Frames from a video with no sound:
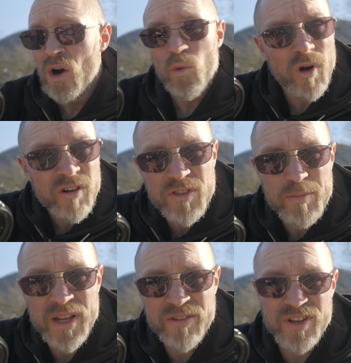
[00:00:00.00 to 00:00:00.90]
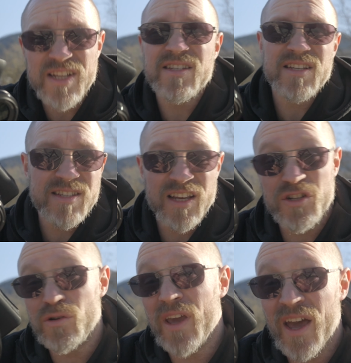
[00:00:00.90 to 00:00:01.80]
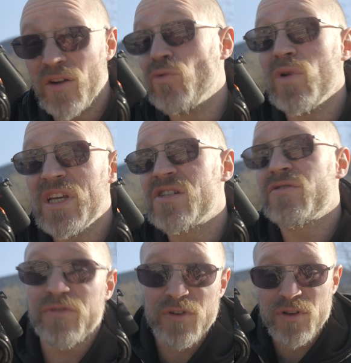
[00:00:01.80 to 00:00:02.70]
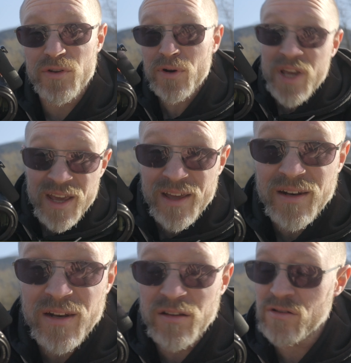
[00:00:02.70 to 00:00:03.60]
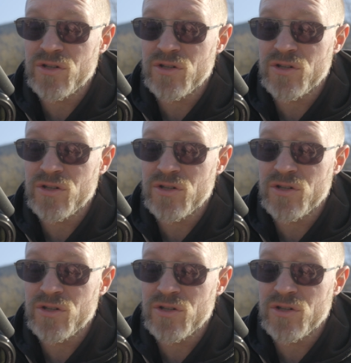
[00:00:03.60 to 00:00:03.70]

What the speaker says: One of the benefits is that you can reach further in